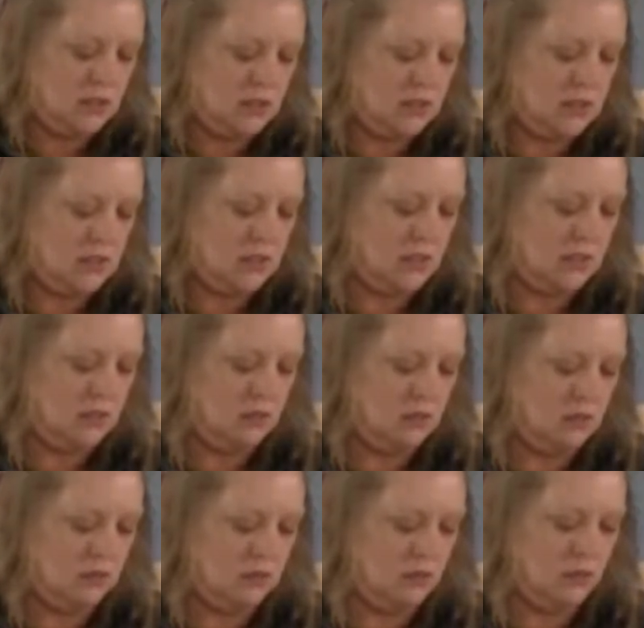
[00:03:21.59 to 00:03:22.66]
see it
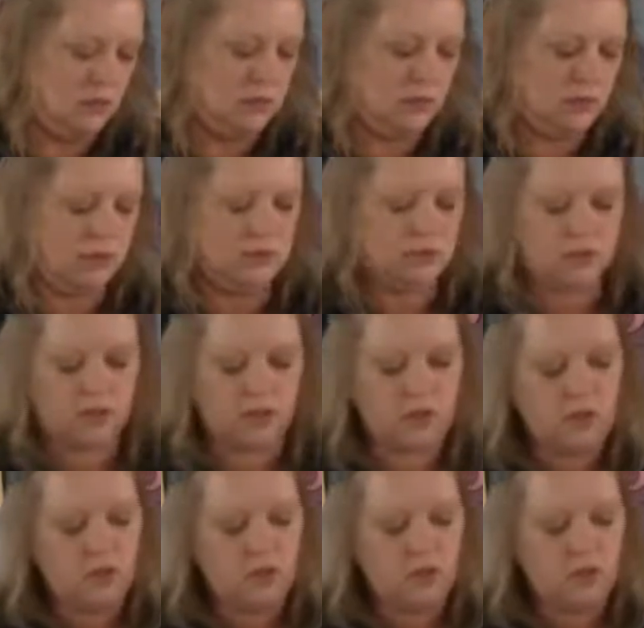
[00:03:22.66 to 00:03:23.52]
on the quilt.